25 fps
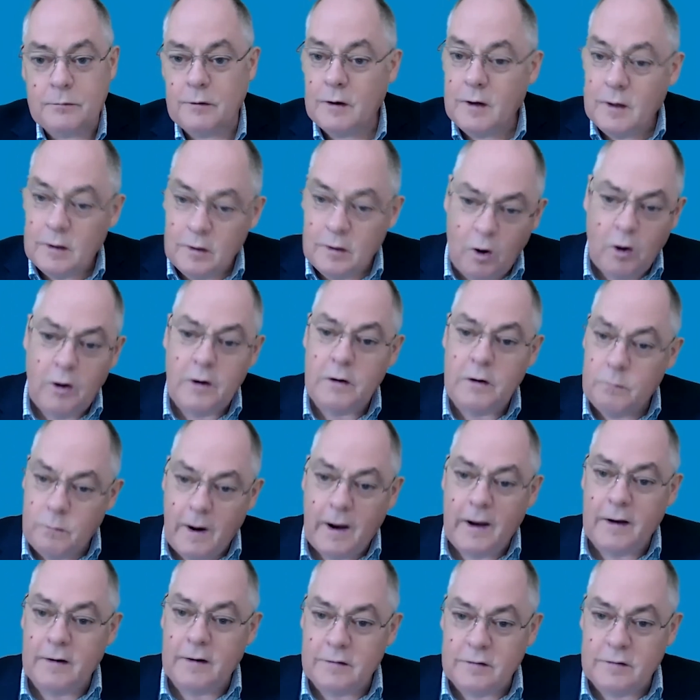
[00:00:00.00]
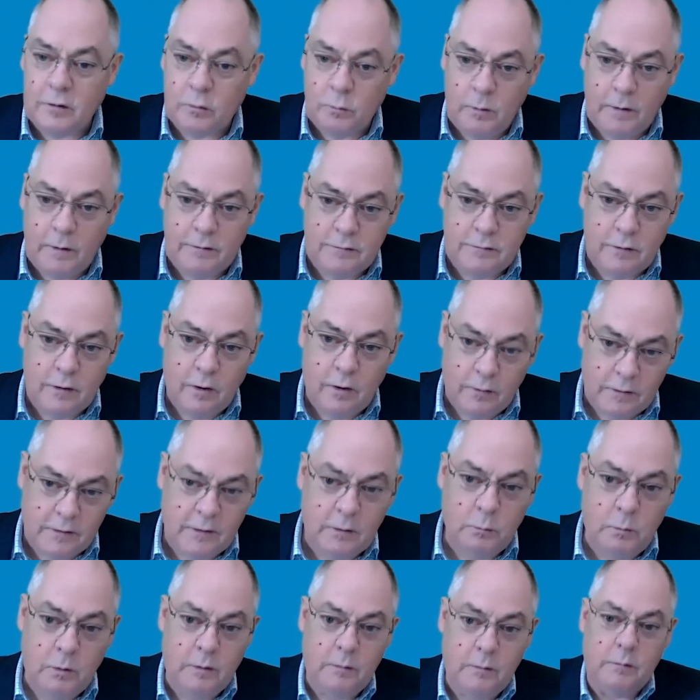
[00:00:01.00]
And it kind of raised the question. I
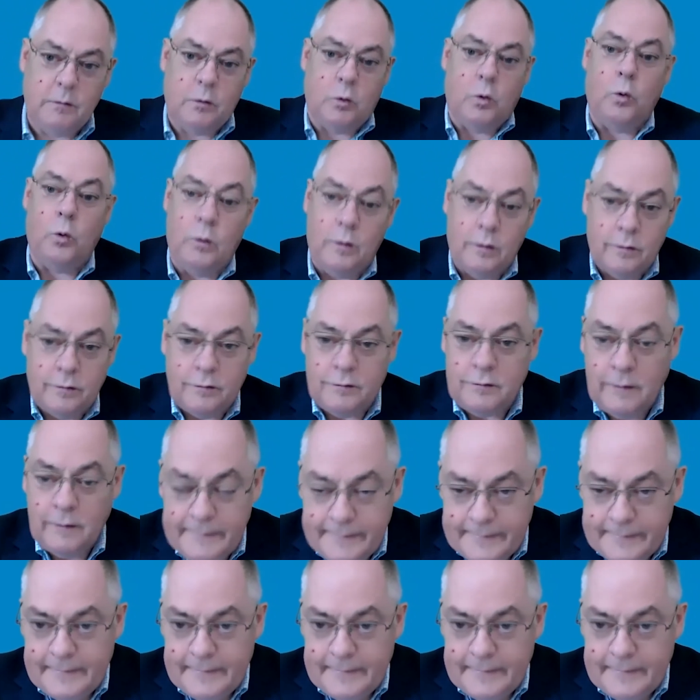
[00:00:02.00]
think one of the callers